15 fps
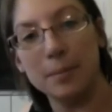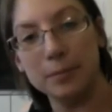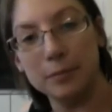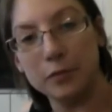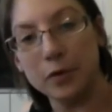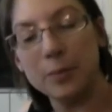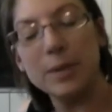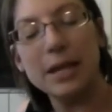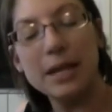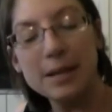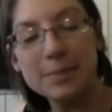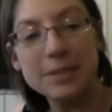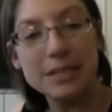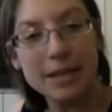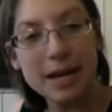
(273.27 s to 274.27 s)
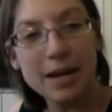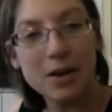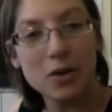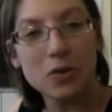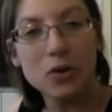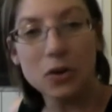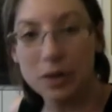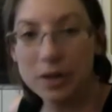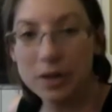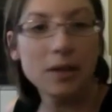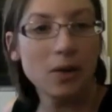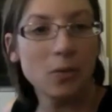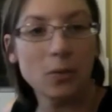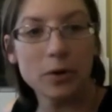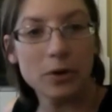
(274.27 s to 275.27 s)
from the hips down, you're in
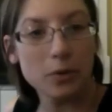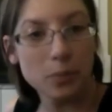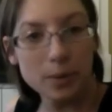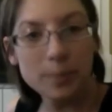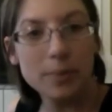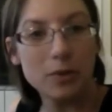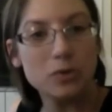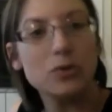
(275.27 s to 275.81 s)
that warrior one pose.